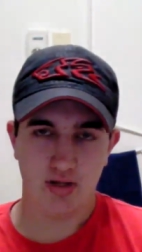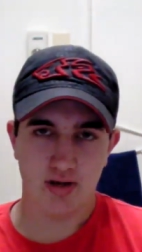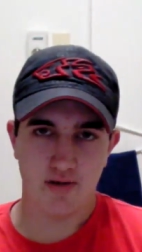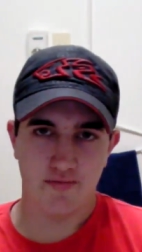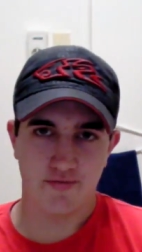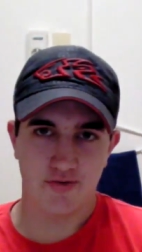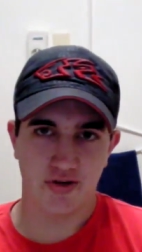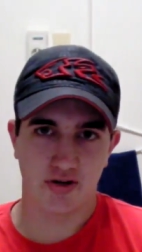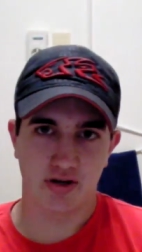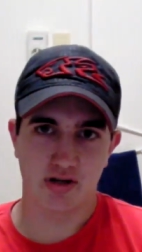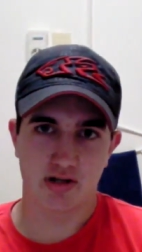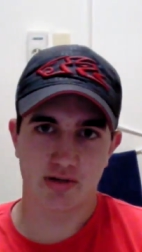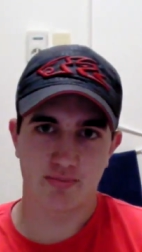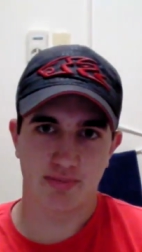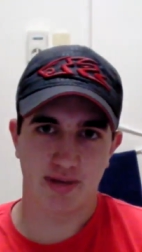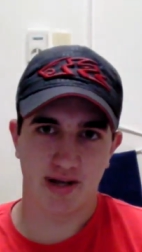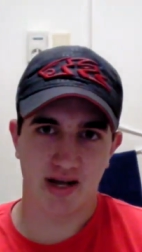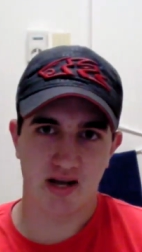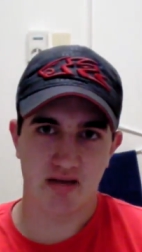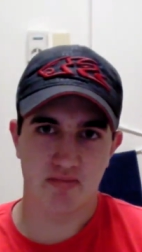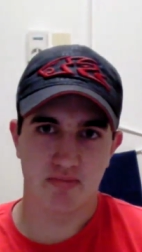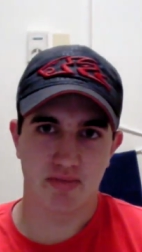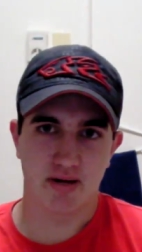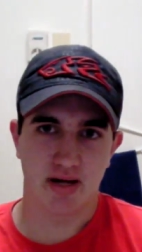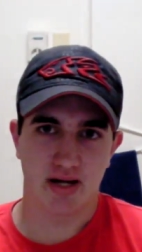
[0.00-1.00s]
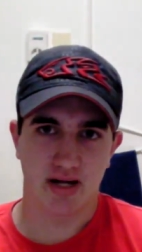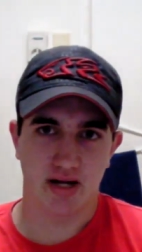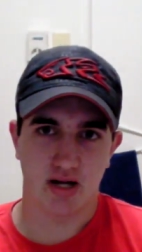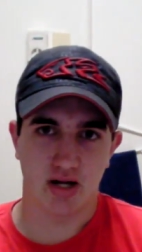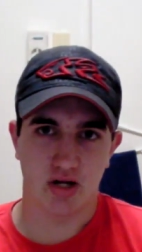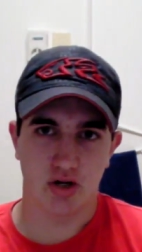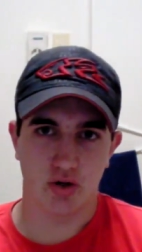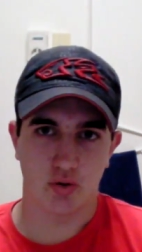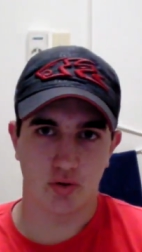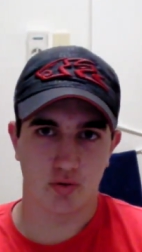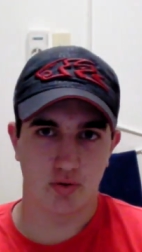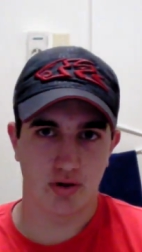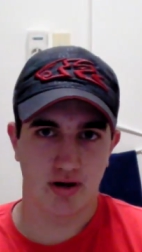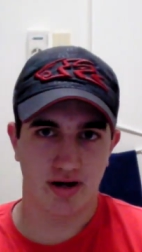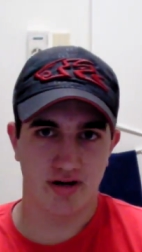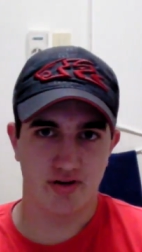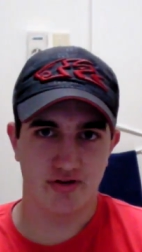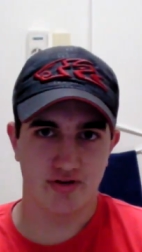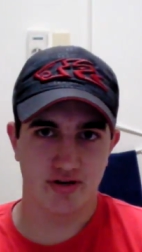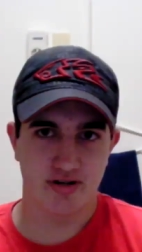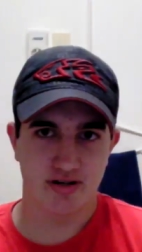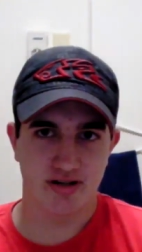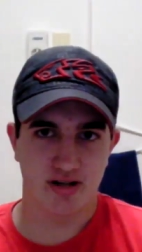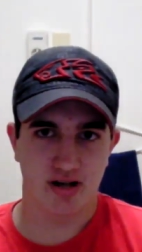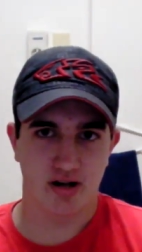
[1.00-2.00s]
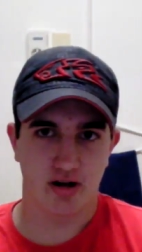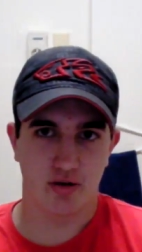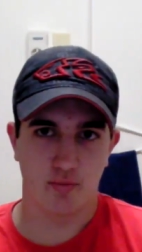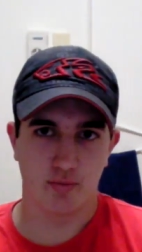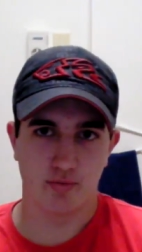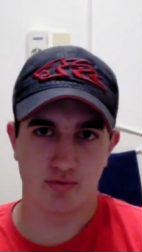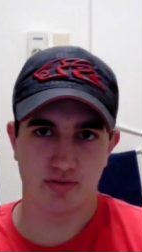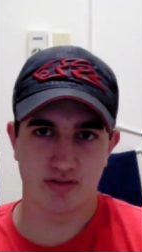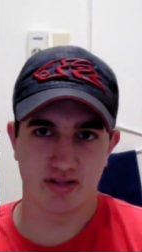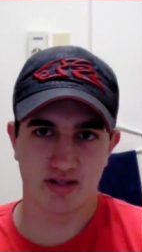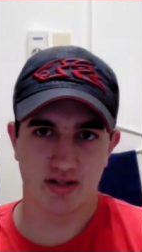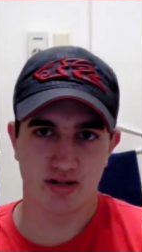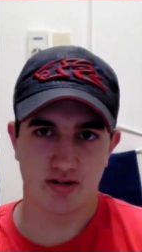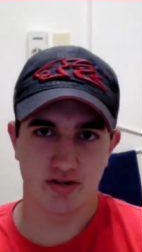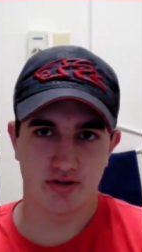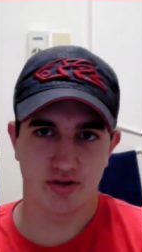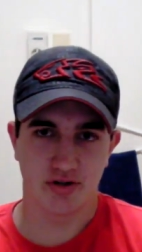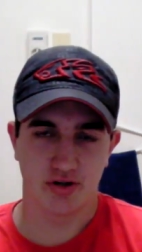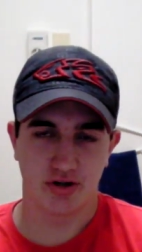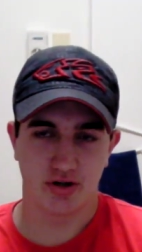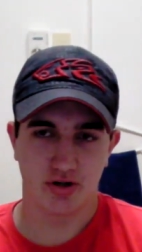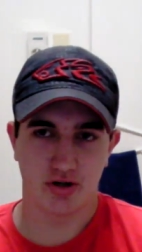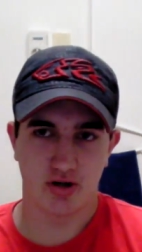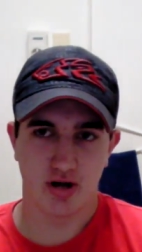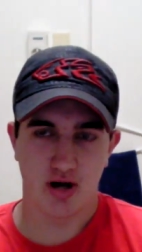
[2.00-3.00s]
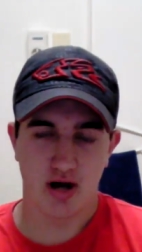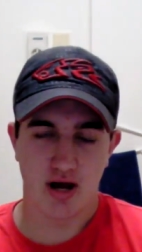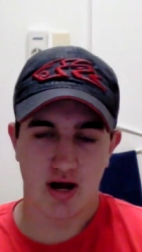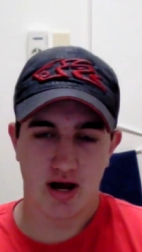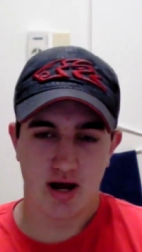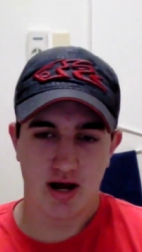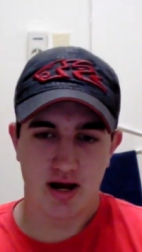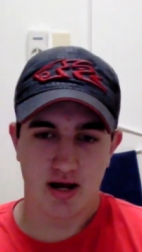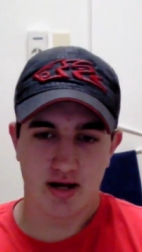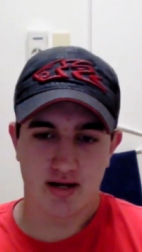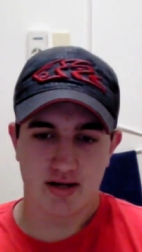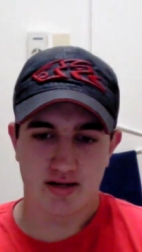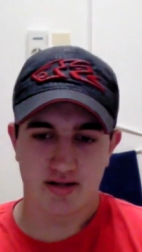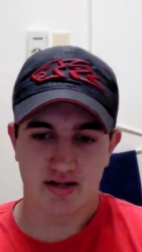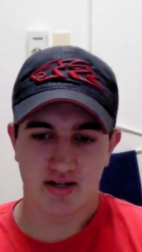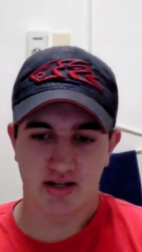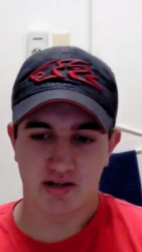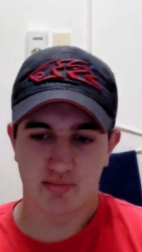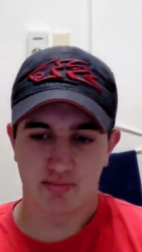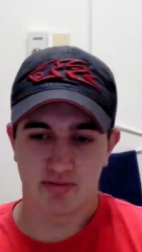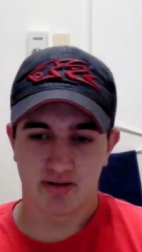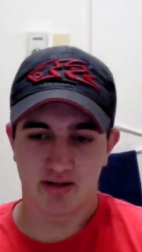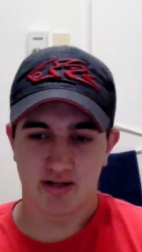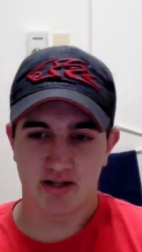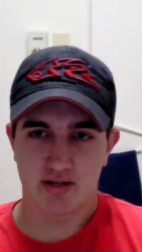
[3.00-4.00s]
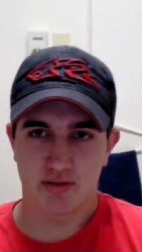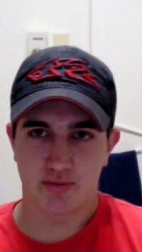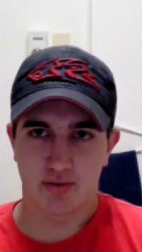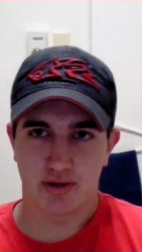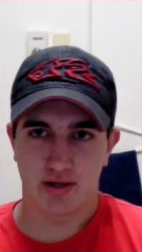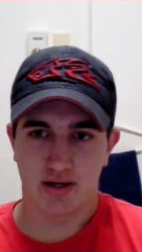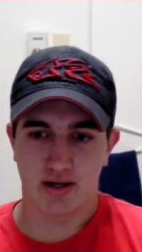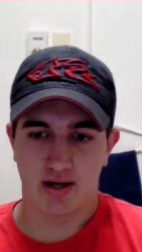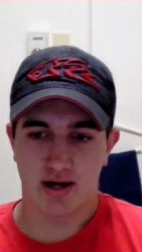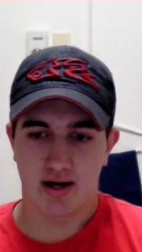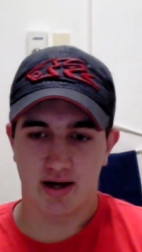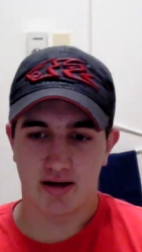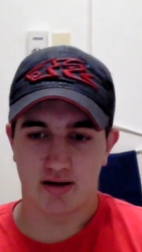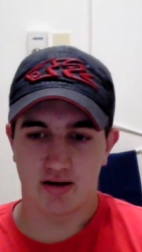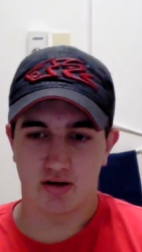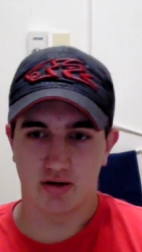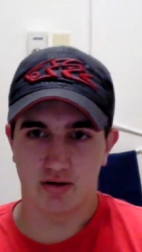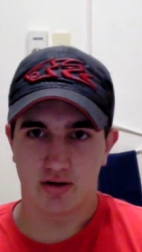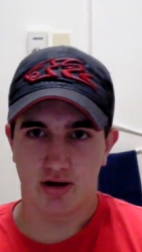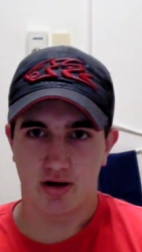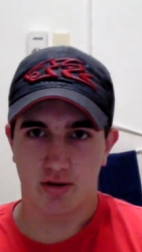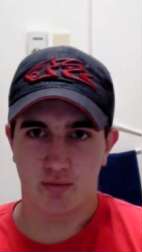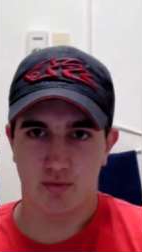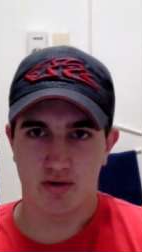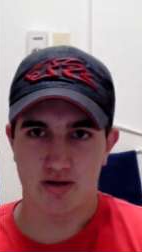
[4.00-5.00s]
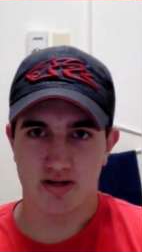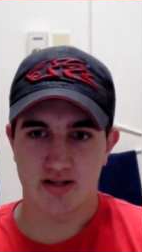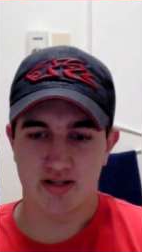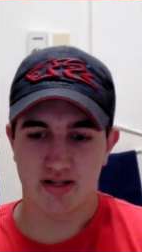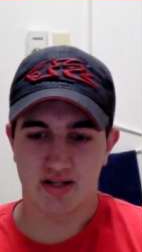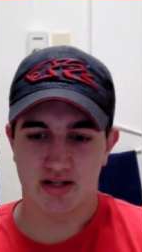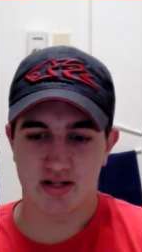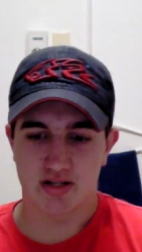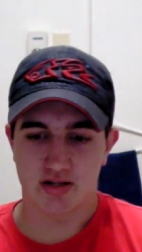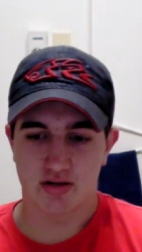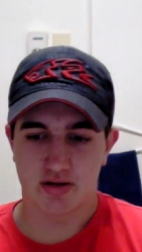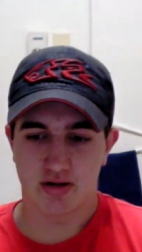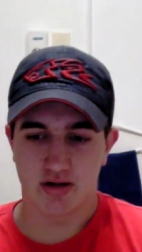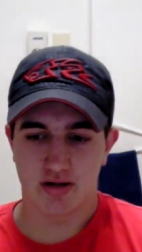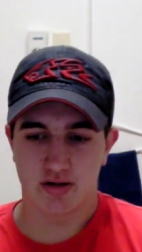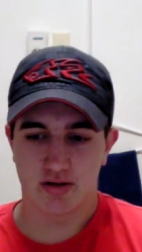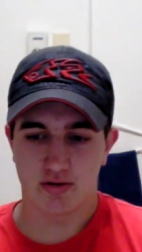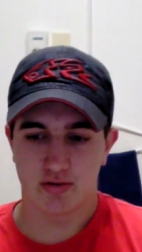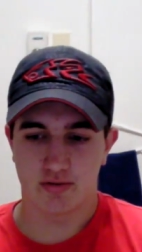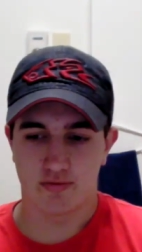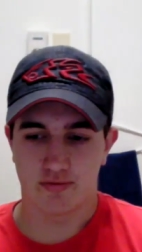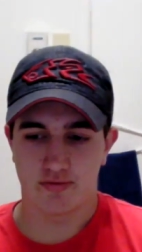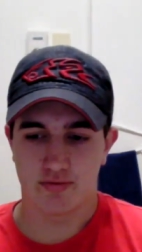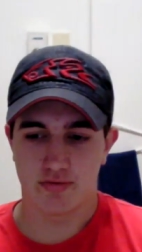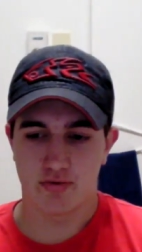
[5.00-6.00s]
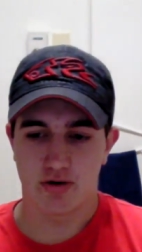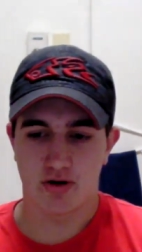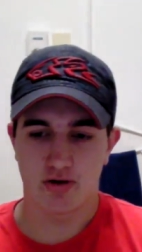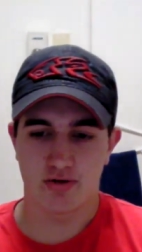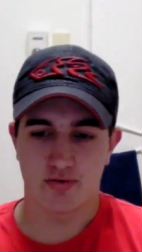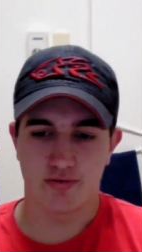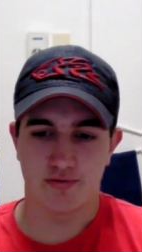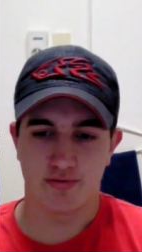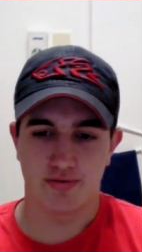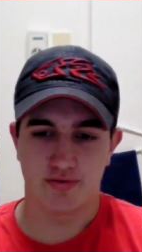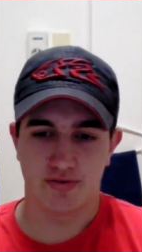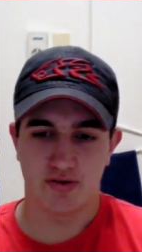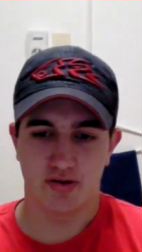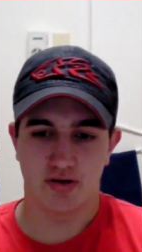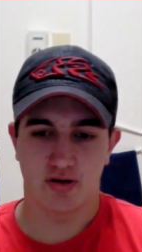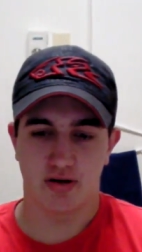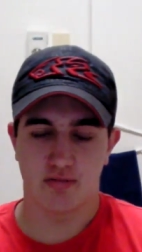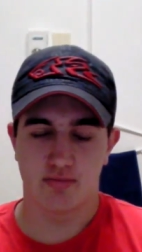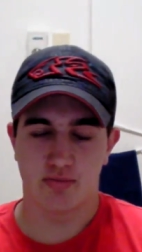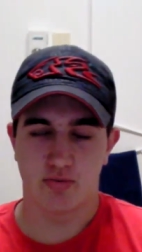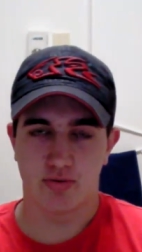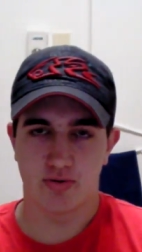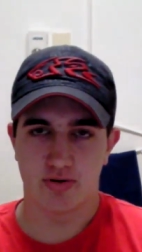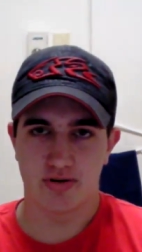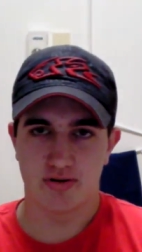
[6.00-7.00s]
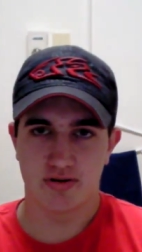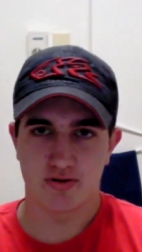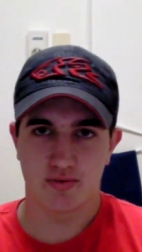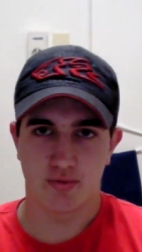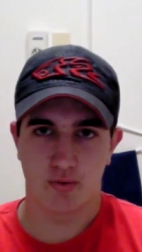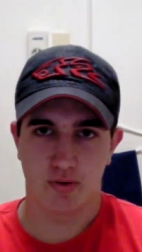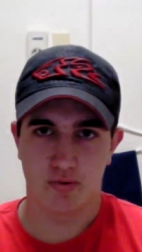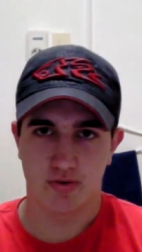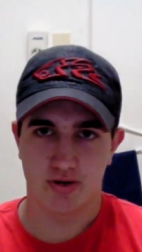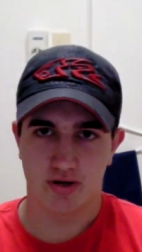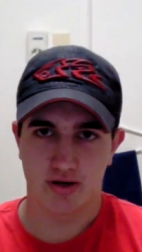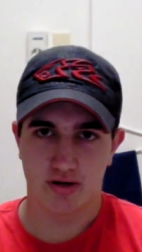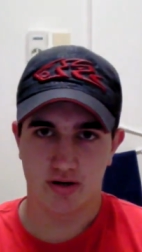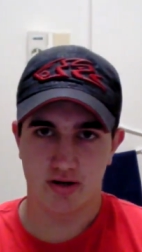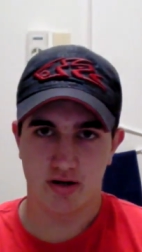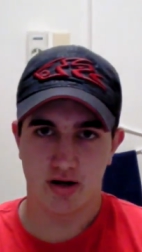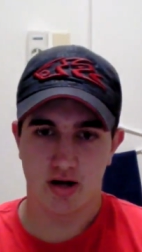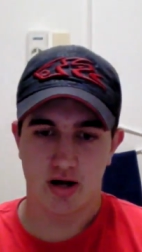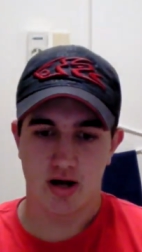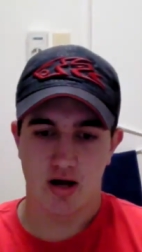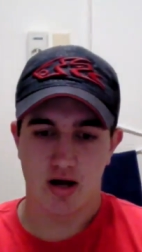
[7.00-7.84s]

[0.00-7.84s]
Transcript: If you just PM me your address and I will send it to you. Second place we had Lightweight 69 on 459 points. Well done.